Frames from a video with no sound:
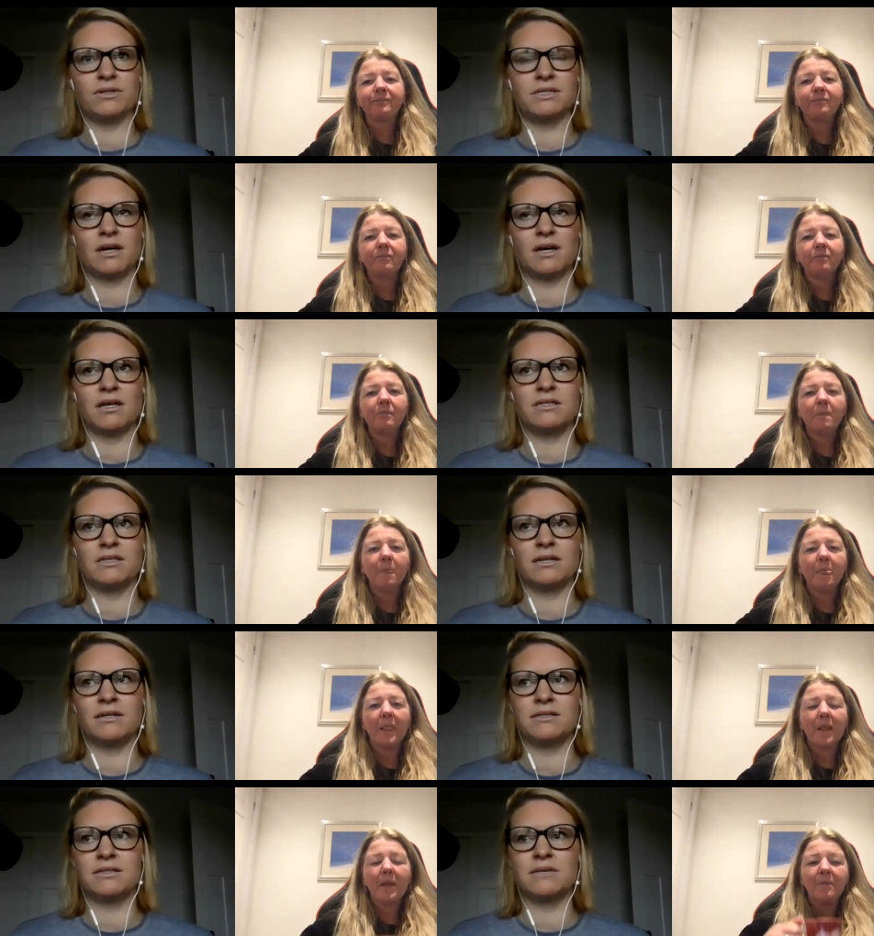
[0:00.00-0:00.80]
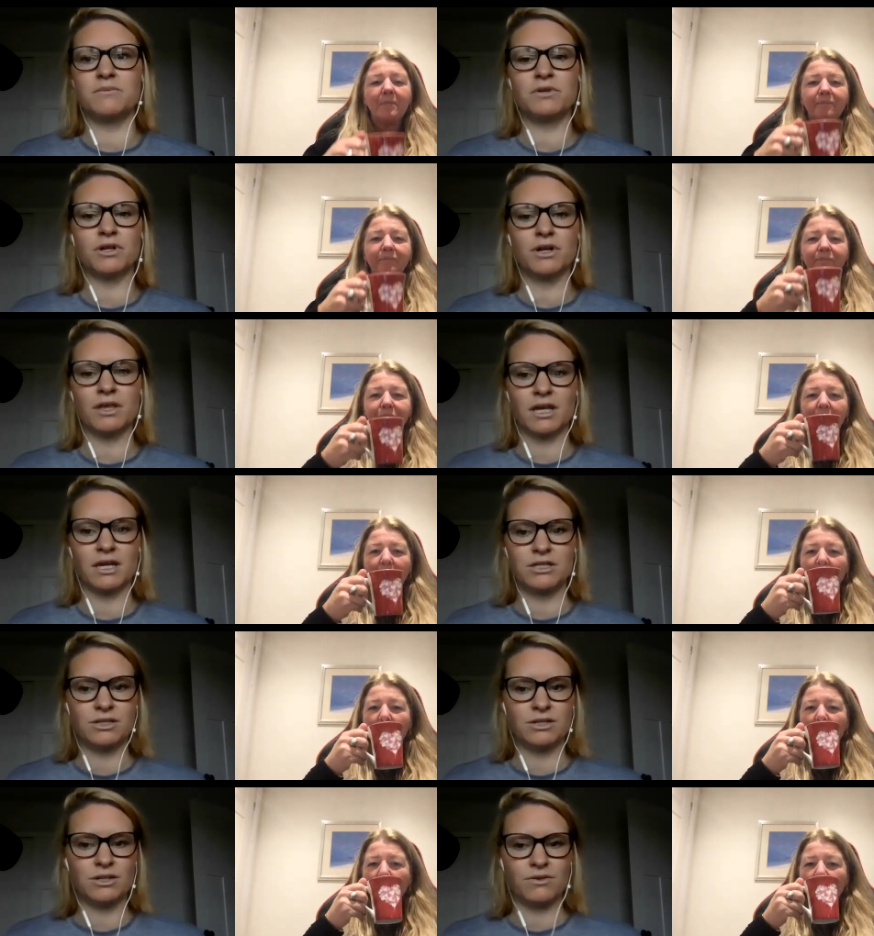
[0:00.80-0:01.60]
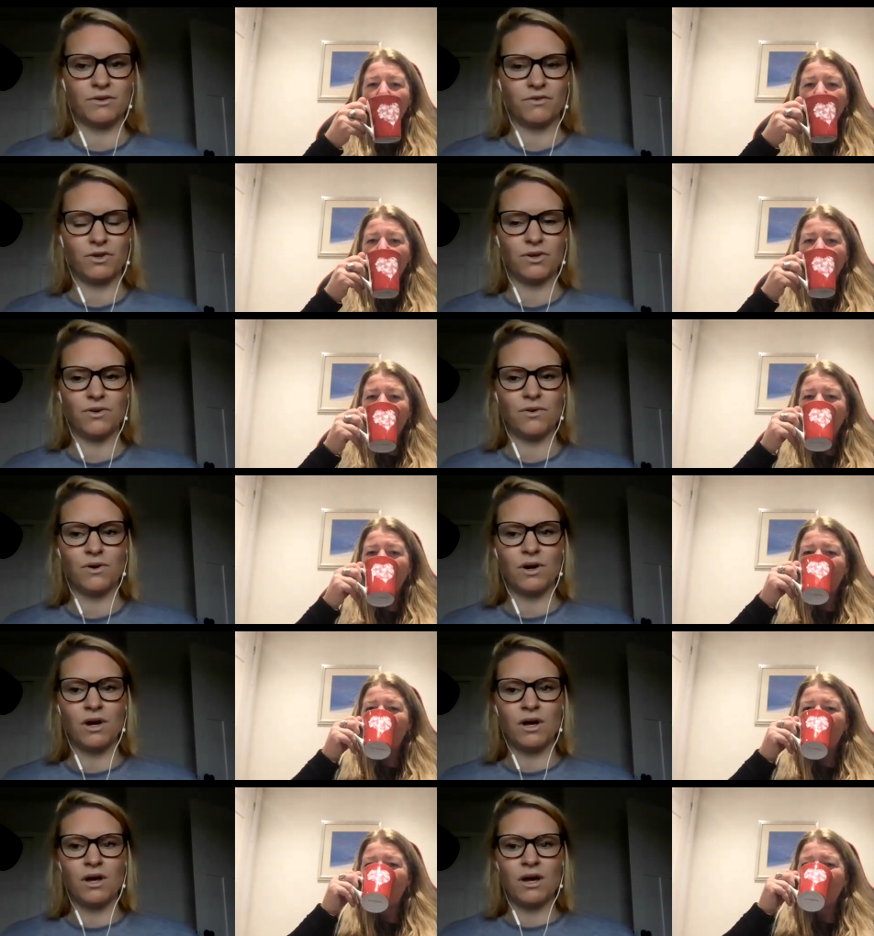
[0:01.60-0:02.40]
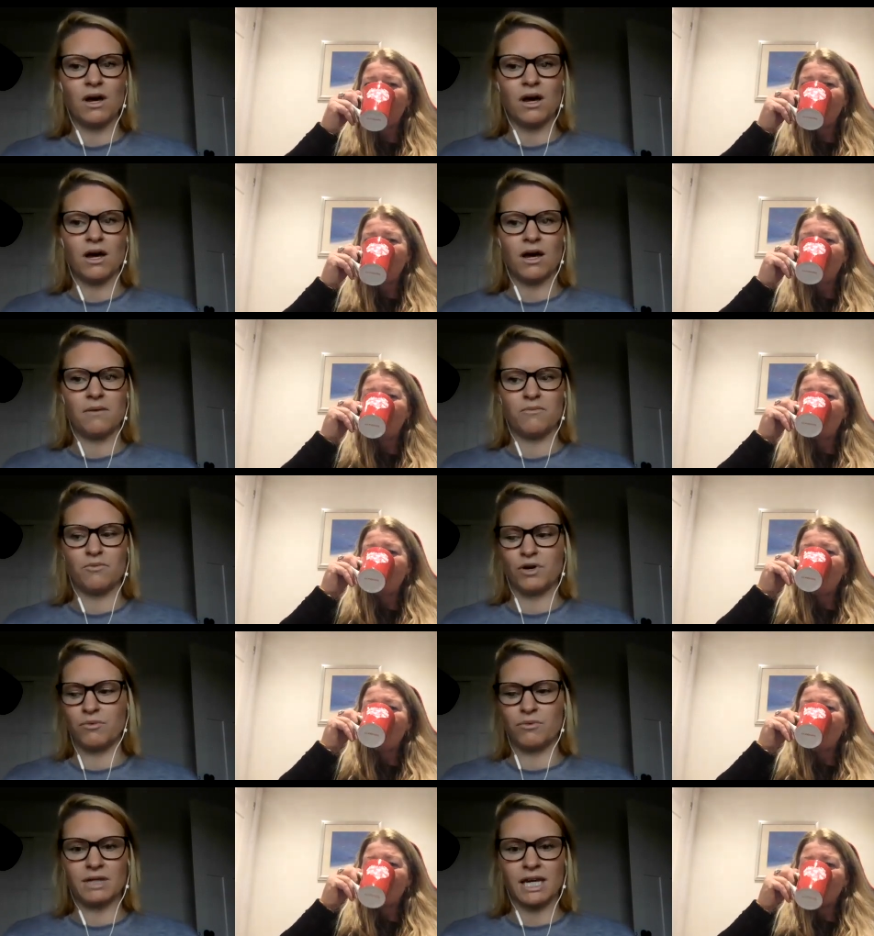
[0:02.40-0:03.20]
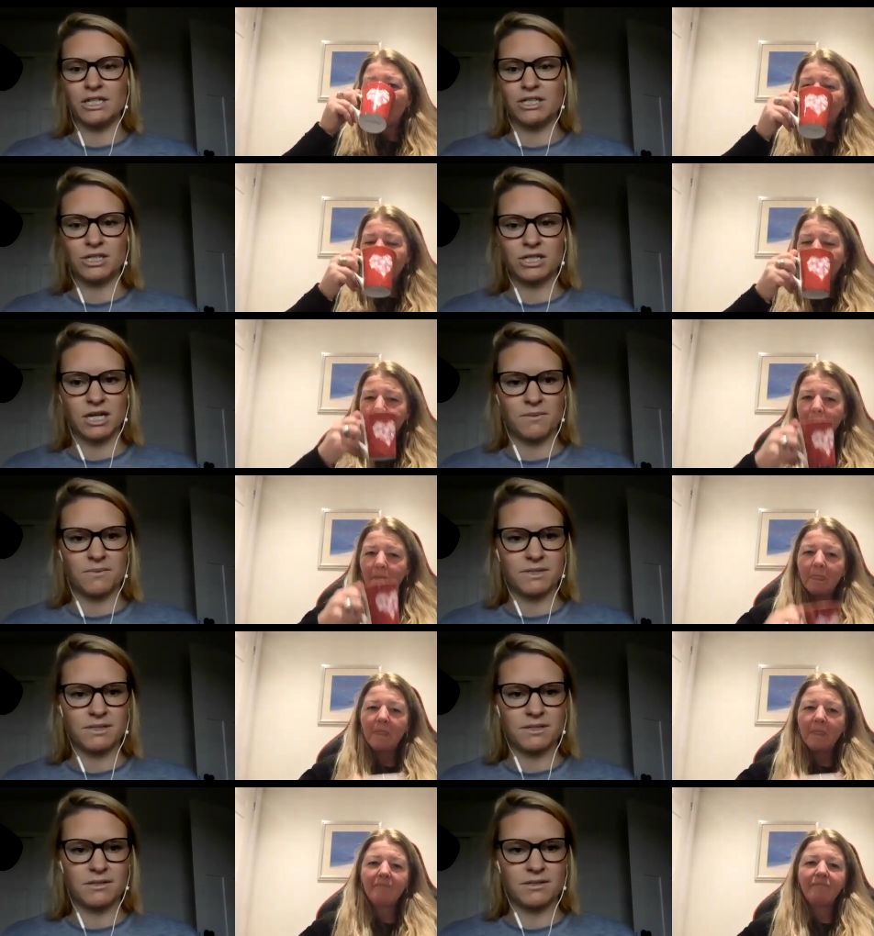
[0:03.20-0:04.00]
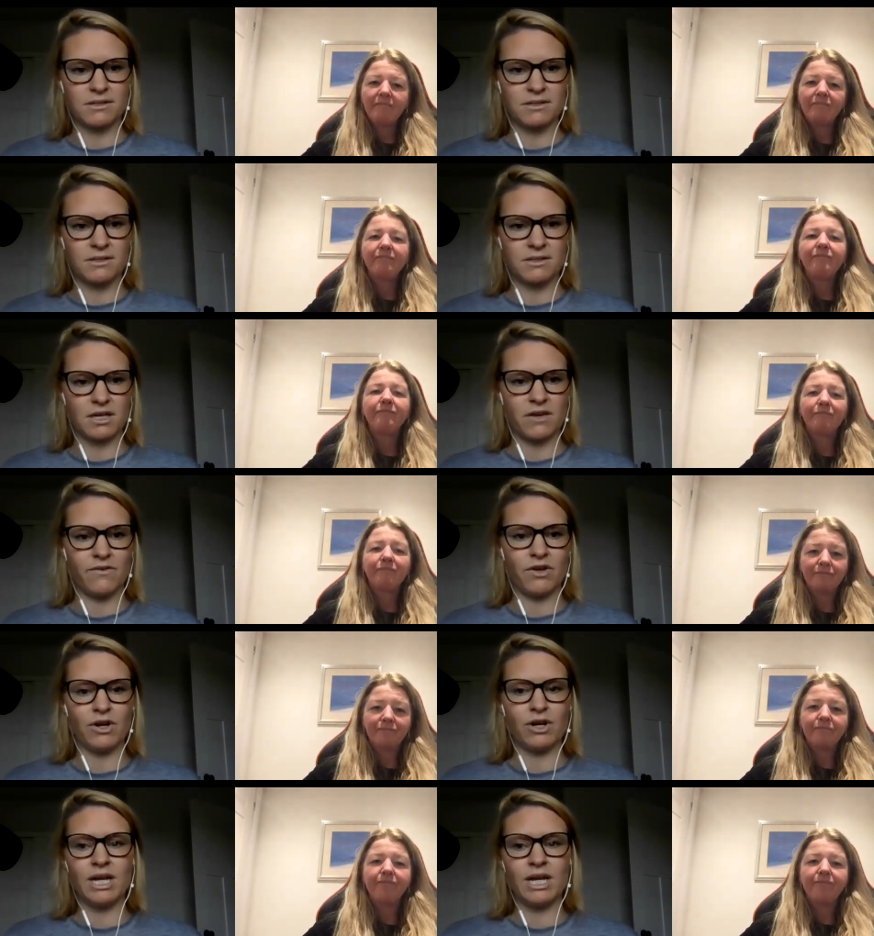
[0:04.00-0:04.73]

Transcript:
Speaker 1: it's, it's a similar thing too. If you, um, with relationships, if you're mm-hmm.